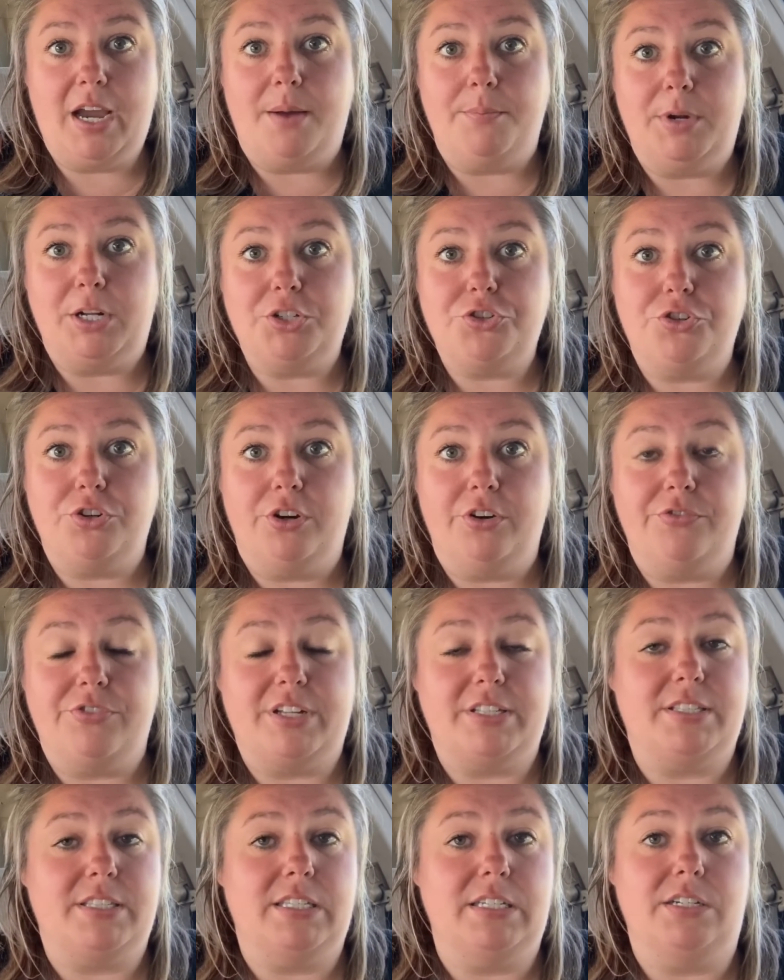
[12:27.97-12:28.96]
I'm not sure if
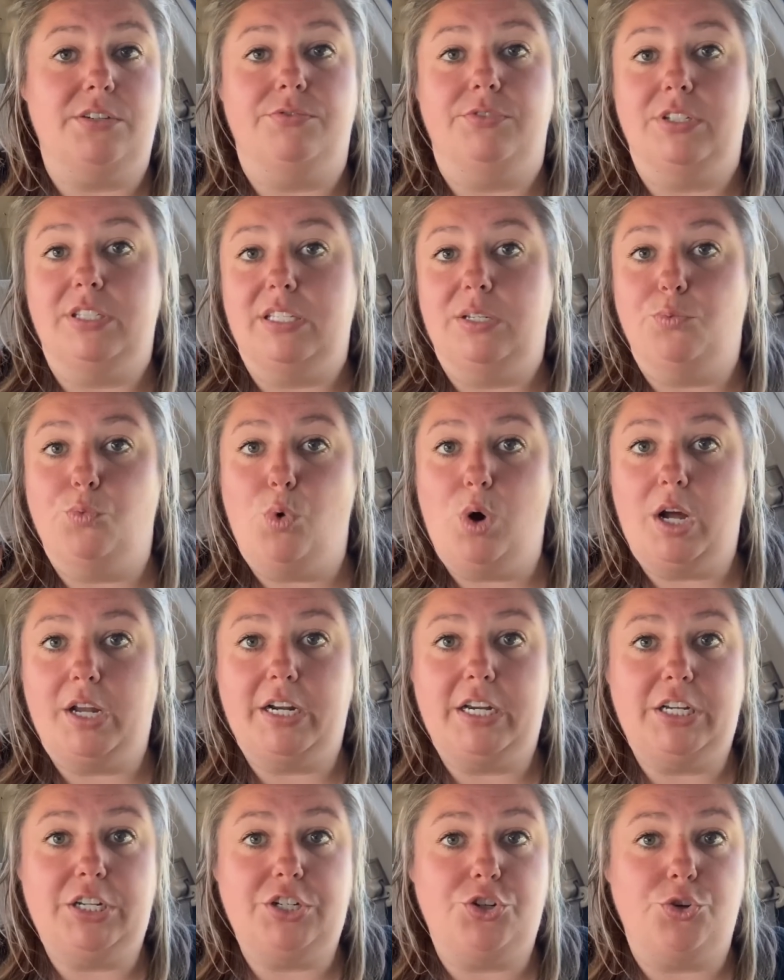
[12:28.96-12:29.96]
that's the difference in
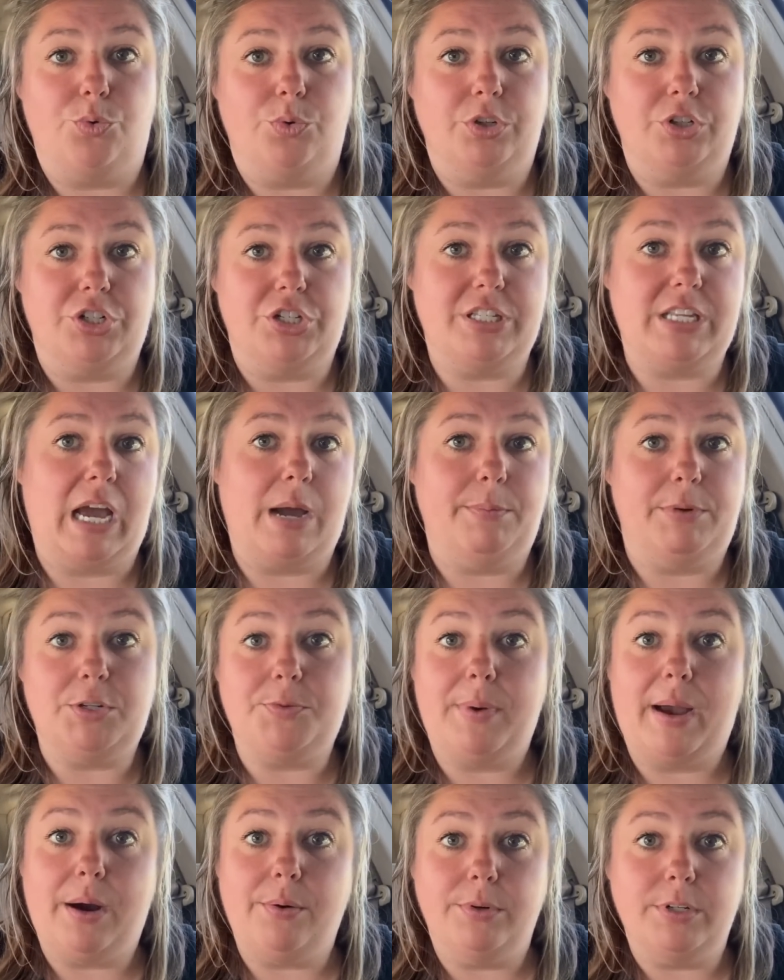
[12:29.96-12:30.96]
wattage or just how much
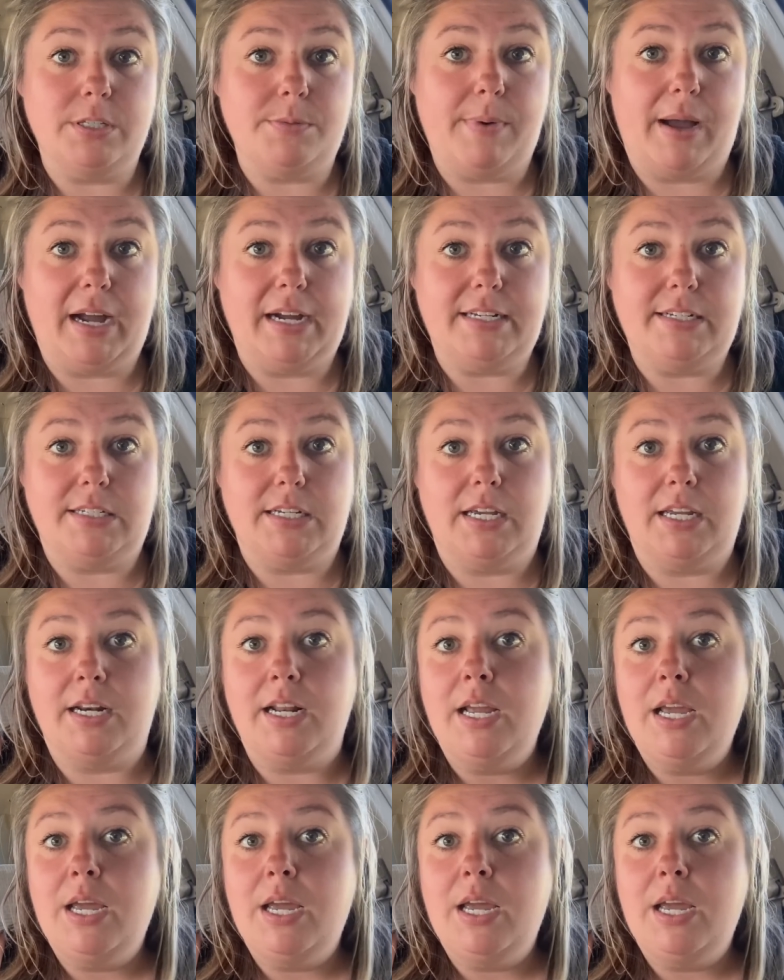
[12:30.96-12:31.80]
power is behind it,